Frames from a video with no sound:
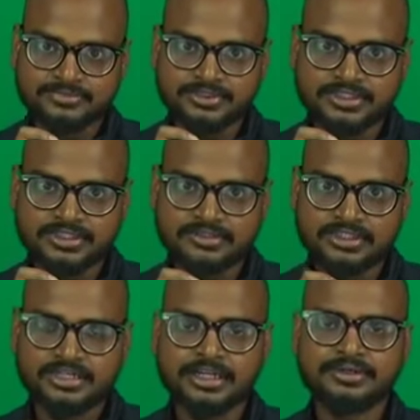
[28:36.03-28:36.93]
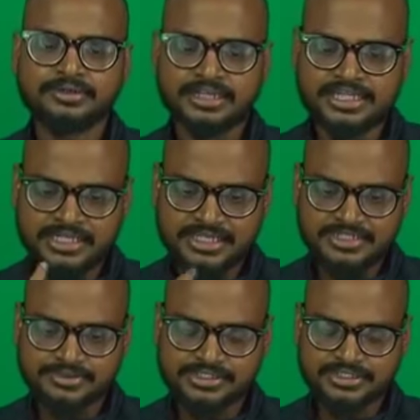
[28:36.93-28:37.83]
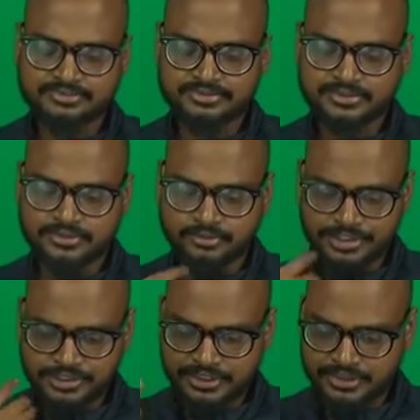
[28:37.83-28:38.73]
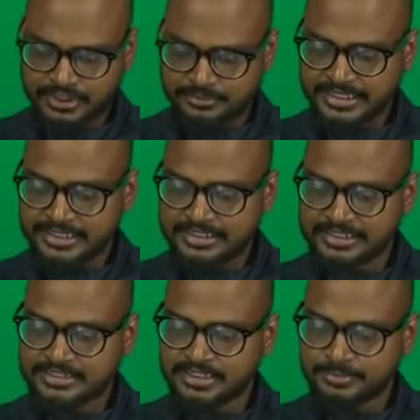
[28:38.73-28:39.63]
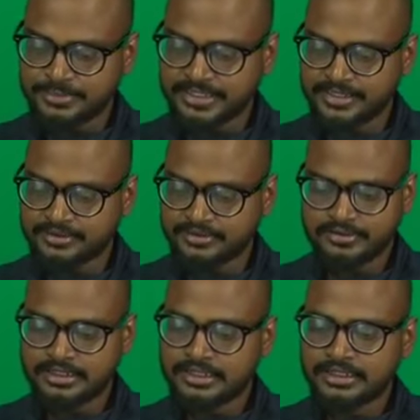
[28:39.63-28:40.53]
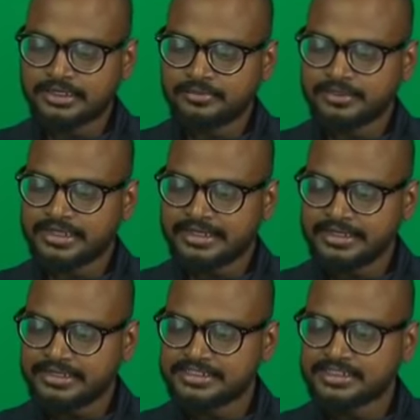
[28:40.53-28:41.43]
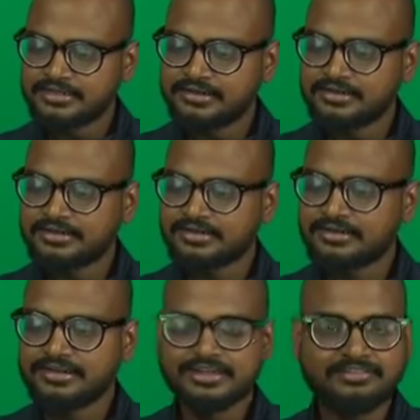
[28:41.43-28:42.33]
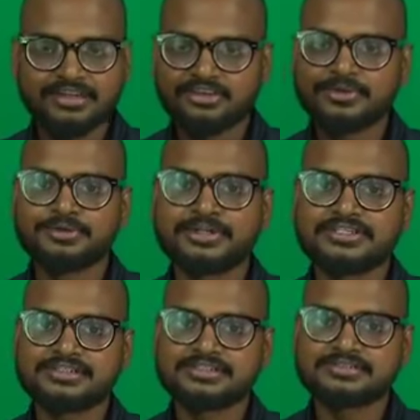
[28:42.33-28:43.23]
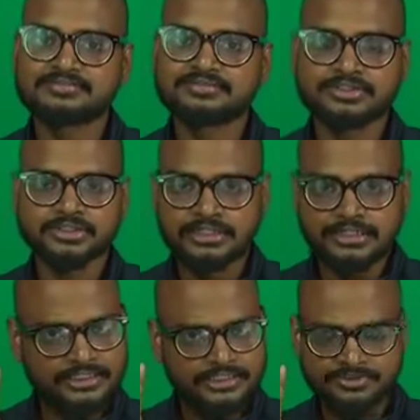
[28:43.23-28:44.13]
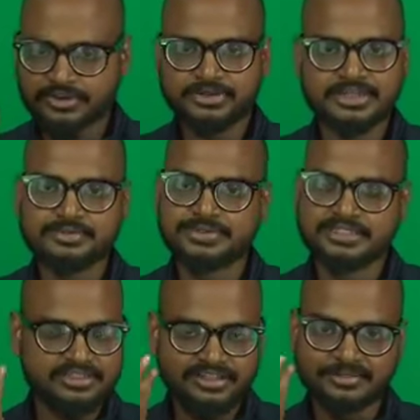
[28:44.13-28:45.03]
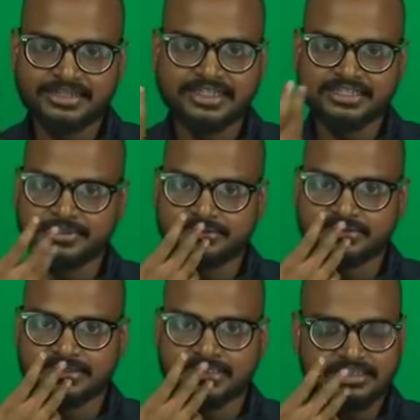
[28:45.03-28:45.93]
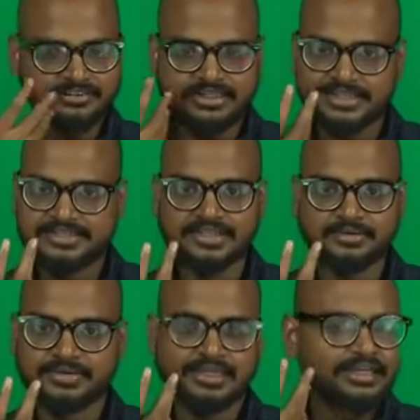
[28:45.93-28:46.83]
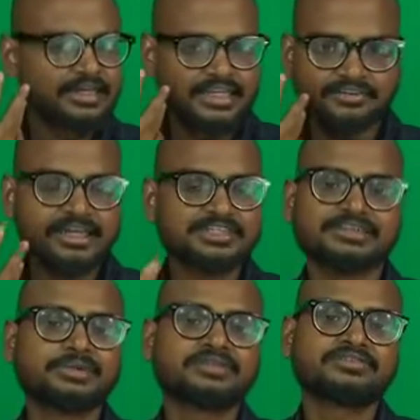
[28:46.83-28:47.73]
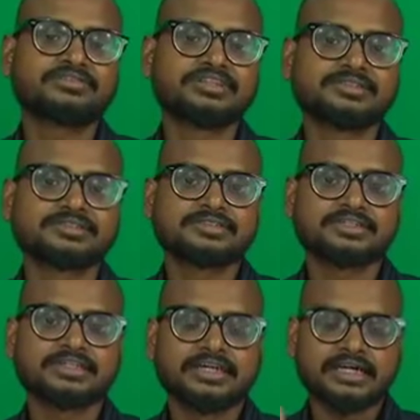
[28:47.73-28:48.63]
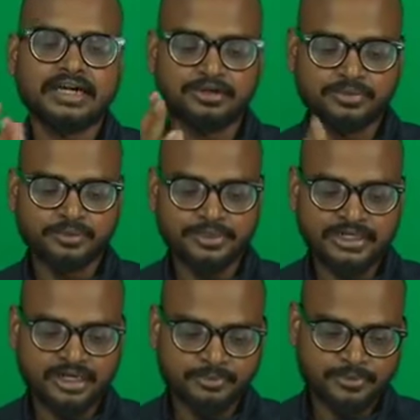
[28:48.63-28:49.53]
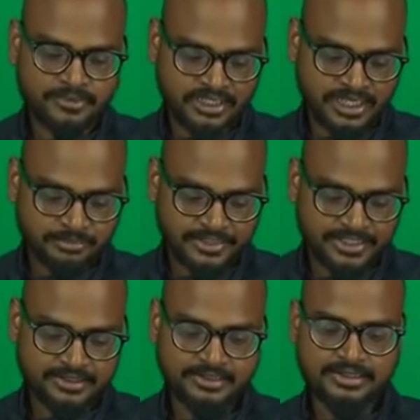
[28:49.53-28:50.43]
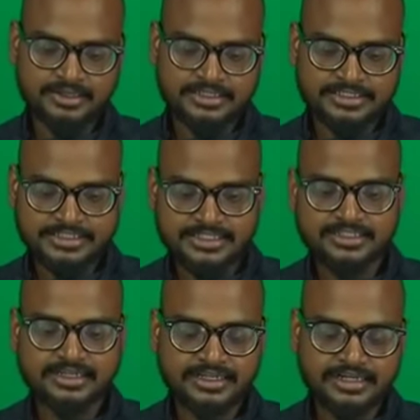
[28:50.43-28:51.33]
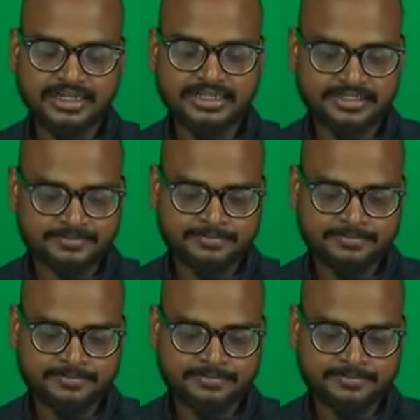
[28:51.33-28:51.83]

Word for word: Okay, try to rationalize yourself what should I do? I'm getting tensed up right now. Getting tension never give me good results. It's from your experience. Everybody experience. If I tensed up, I never actually perform well. I have to put calm, calm mind, sit and write.